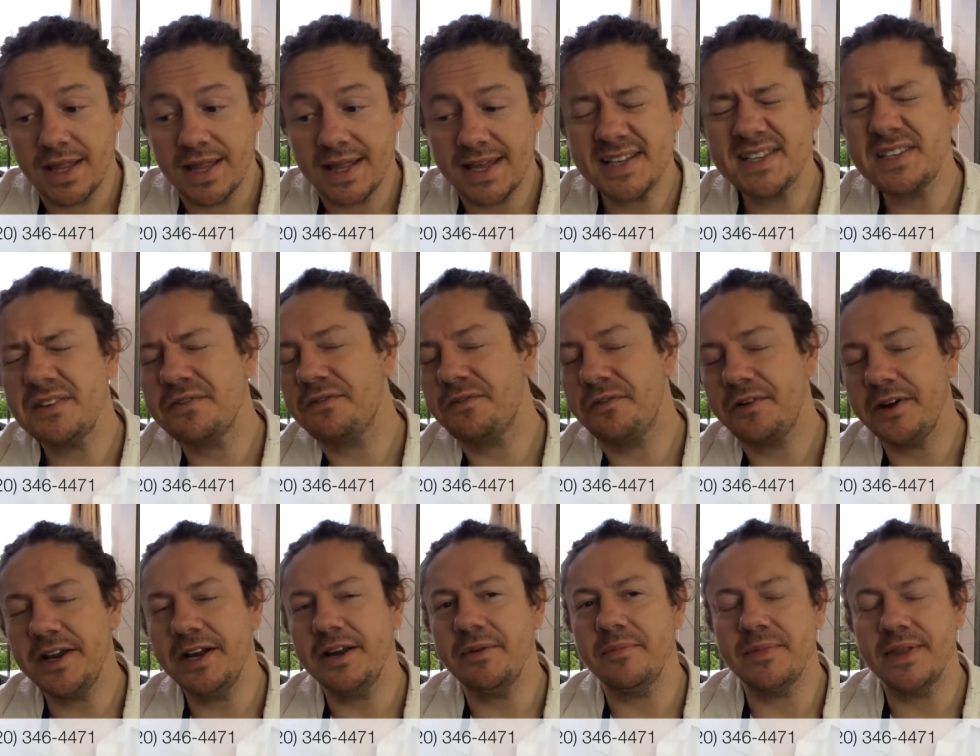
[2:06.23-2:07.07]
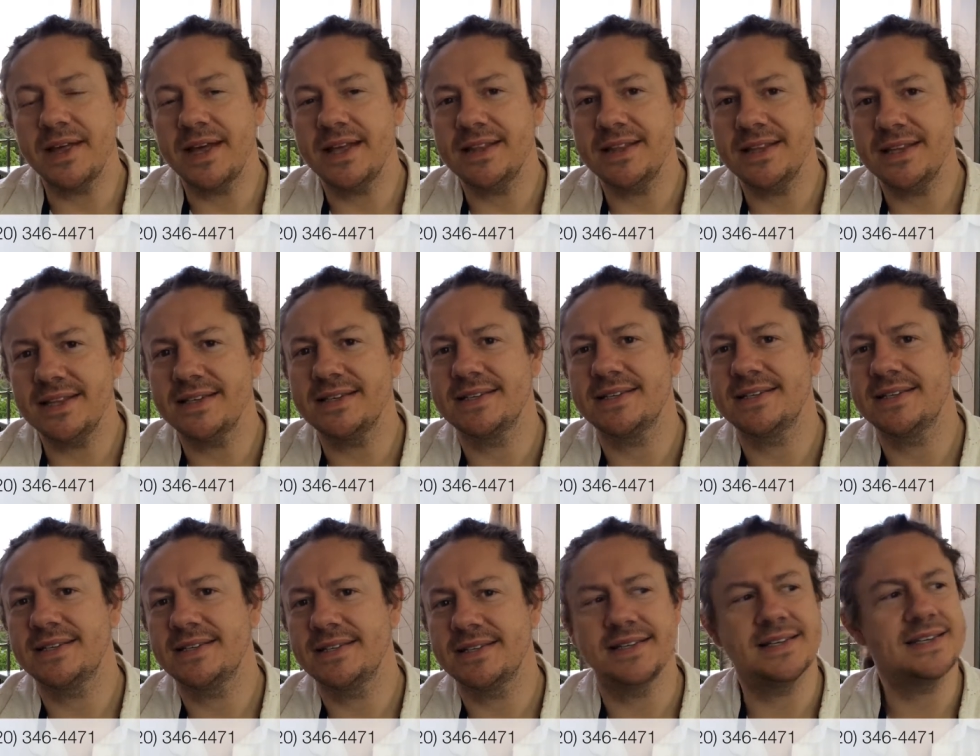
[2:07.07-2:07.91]
That's the freedom that
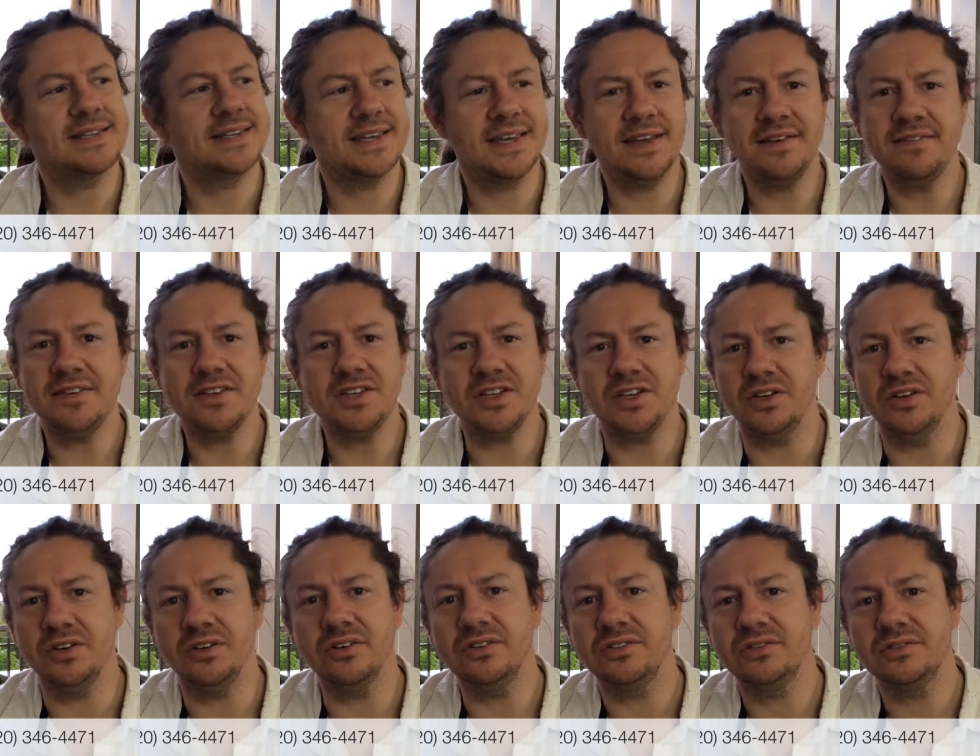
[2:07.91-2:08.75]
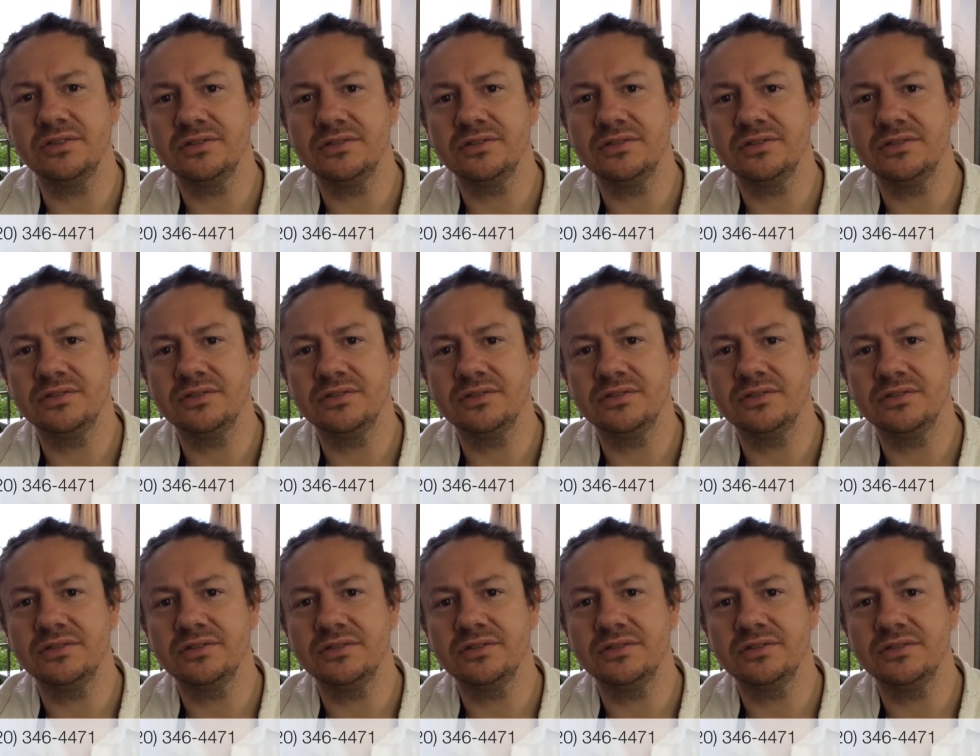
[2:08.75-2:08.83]
this this gives you.